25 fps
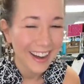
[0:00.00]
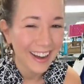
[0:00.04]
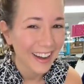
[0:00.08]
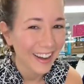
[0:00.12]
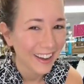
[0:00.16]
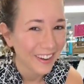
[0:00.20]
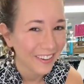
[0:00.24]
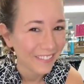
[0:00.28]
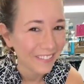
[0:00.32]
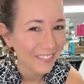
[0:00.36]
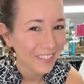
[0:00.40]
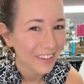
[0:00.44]

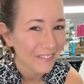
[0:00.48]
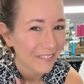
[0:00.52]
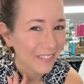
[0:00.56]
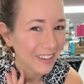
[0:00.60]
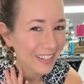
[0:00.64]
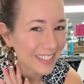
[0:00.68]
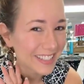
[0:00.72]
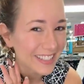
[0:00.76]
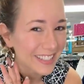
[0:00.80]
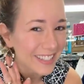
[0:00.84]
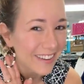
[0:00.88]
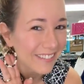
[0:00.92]
um,
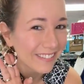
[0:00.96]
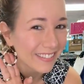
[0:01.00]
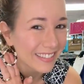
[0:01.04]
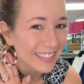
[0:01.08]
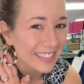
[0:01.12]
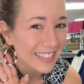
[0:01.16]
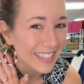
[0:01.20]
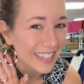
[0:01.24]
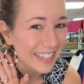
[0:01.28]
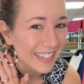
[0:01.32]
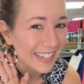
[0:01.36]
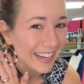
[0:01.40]
but
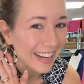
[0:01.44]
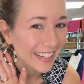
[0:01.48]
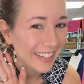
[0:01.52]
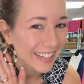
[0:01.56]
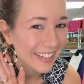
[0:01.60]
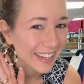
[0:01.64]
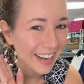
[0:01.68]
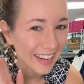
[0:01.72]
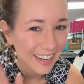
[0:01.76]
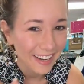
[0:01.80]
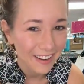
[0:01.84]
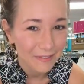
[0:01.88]
seventeen
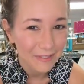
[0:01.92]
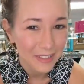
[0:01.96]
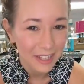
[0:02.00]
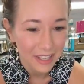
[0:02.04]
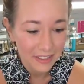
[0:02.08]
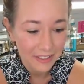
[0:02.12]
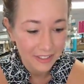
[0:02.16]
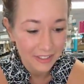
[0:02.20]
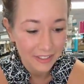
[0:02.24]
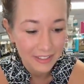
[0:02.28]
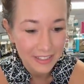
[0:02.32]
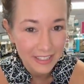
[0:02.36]
ninety nine. I'm
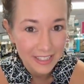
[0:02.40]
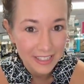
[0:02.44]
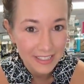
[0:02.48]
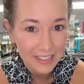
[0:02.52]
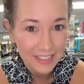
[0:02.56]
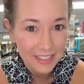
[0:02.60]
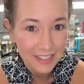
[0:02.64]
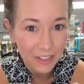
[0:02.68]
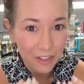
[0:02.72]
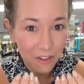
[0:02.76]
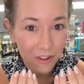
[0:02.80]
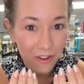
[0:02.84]
telling you,
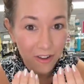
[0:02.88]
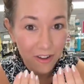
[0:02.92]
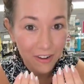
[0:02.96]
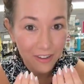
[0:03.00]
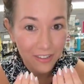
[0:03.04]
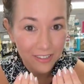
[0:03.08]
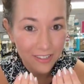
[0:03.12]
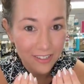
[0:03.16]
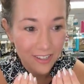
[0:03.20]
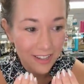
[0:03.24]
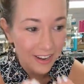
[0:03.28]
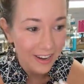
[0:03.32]
these
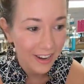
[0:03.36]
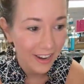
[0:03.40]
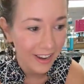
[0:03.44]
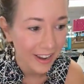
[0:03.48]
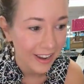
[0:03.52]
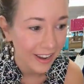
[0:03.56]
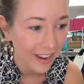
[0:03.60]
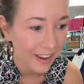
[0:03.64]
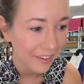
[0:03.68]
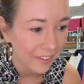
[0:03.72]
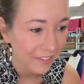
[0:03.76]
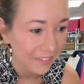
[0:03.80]
claws that
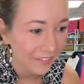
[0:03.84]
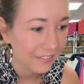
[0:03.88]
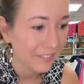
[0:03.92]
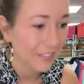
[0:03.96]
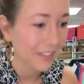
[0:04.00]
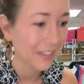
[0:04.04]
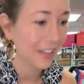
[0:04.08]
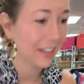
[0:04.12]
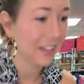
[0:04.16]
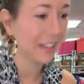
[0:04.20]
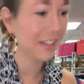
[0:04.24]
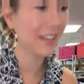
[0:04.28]
I
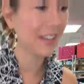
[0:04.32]
have